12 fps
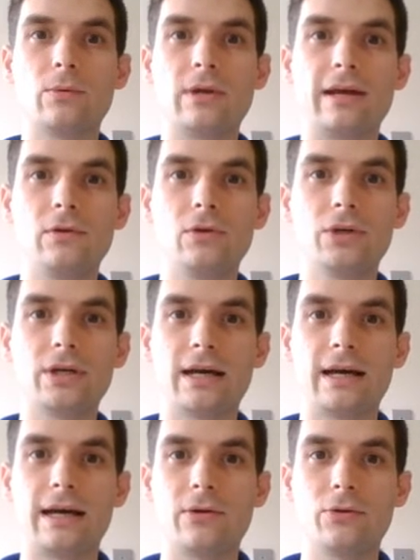We'll have a look
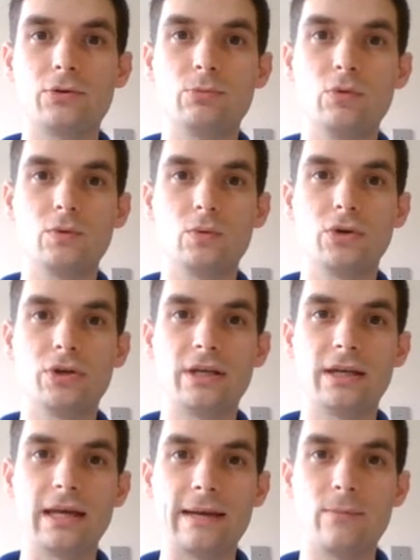at how those moves work in
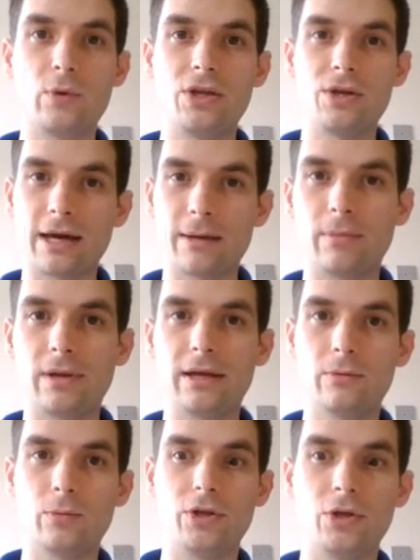a game, when you can play
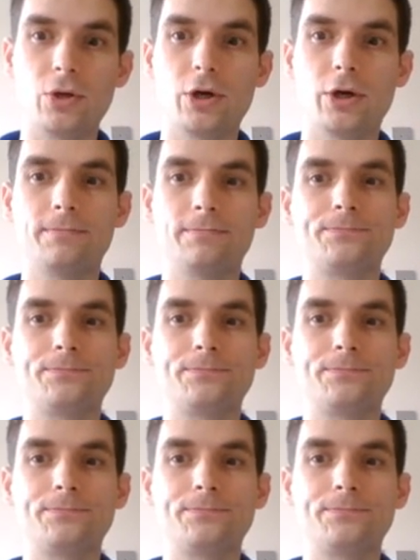them, when you can't.